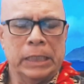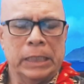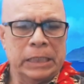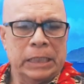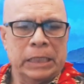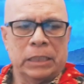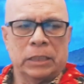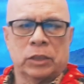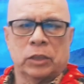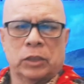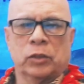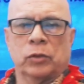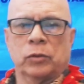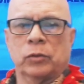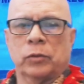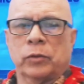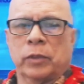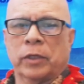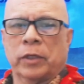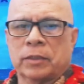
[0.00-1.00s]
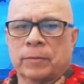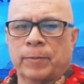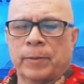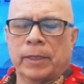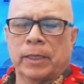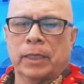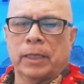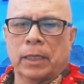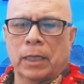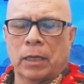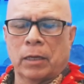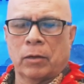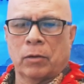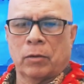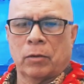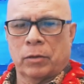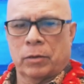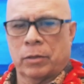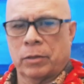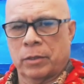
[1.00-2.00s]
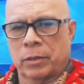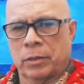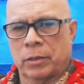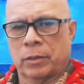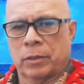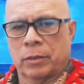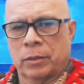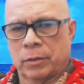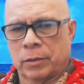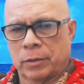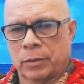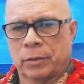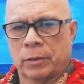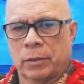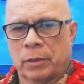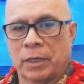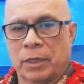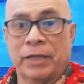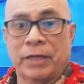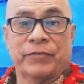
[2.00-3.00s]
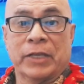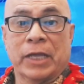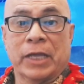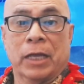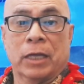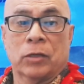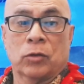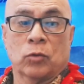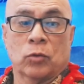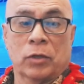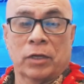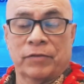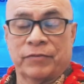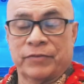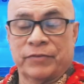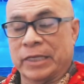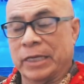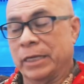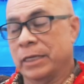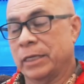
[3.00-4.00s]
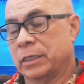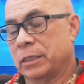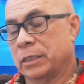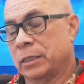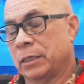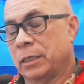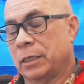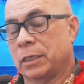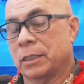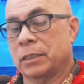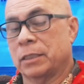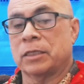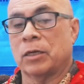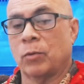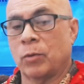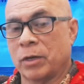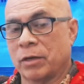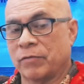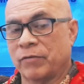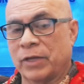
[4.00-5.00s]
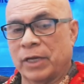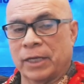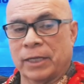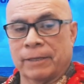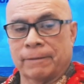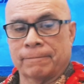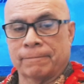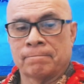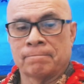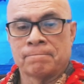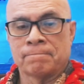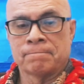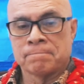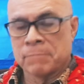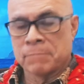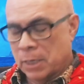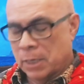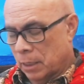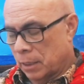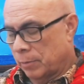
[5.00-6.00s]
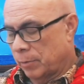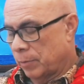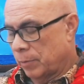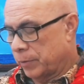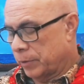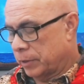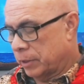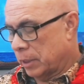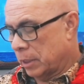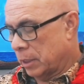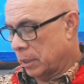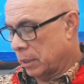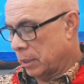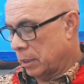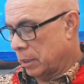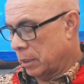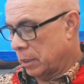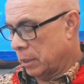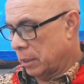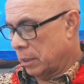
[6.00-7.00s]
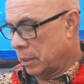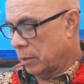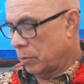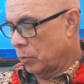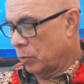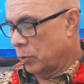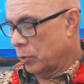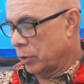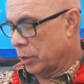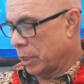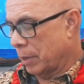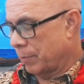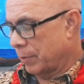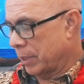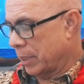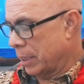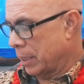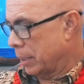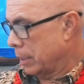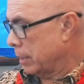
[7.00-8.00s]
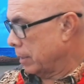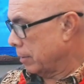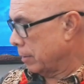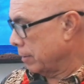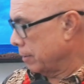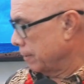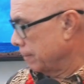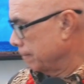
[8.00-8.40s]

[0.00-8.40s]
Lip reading: get to explain our left hand or left side, Tauagavale. Let me put the word up again here.